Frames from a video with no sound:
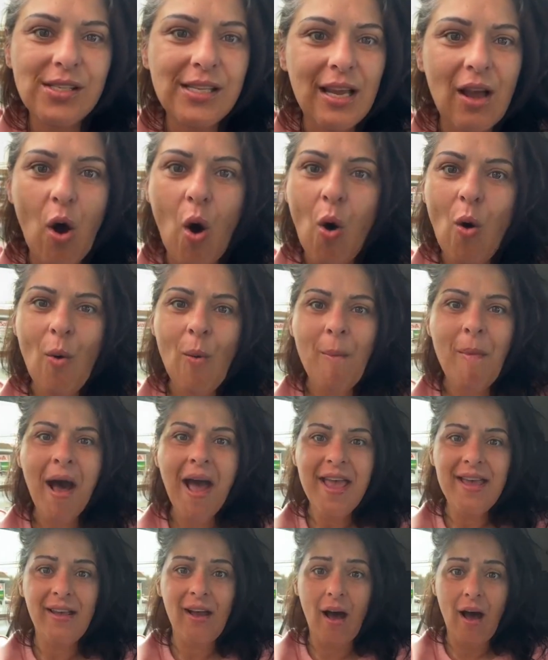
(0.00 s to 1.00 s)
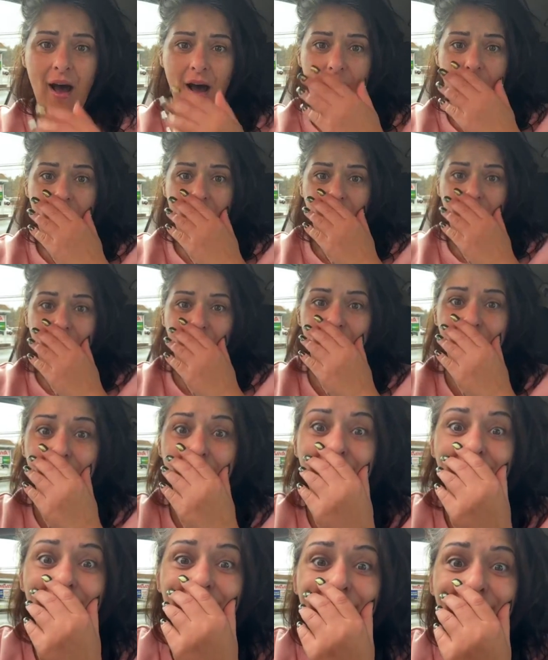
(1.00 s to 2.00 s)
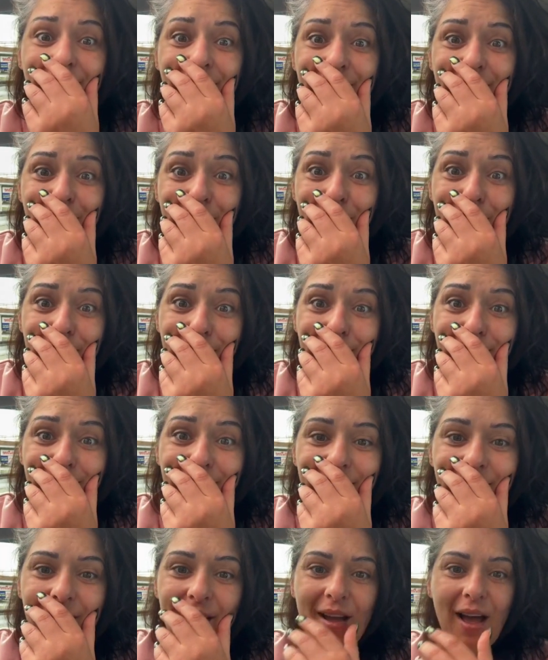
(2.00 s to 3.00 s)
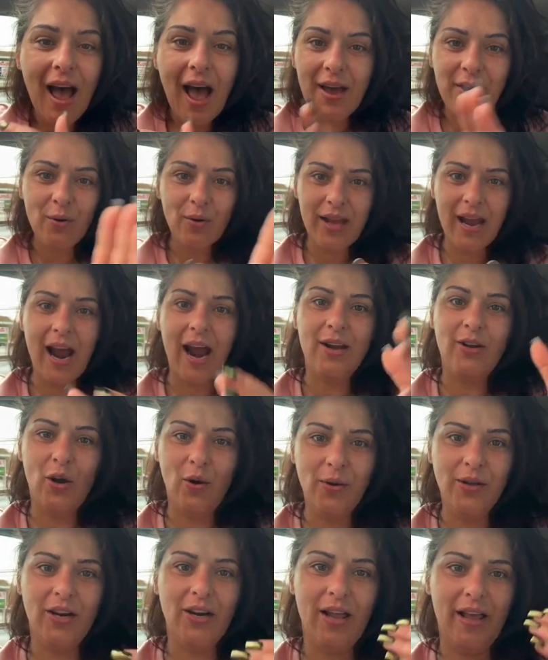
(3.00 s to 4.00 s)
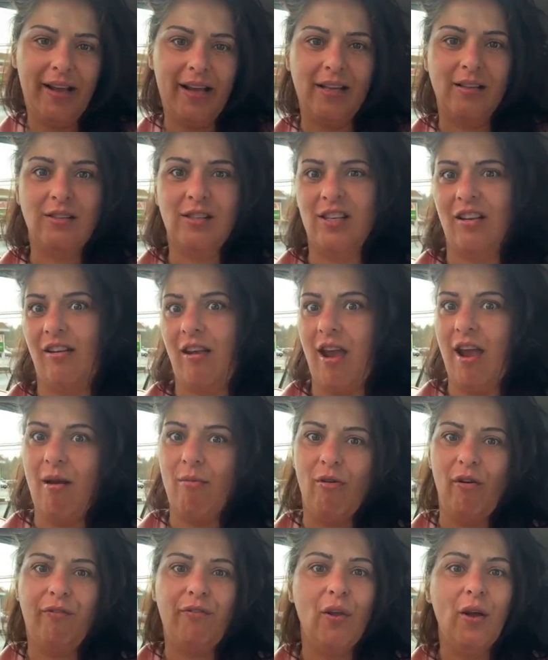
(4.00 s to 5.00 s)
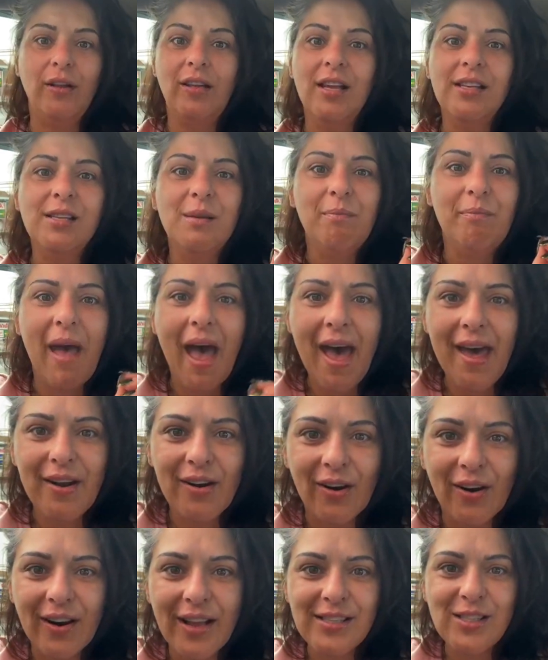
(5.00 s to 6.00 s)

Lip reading: See, oh my God. Look, I don't care. I know you're like, it's the camera full. It doesn't matter.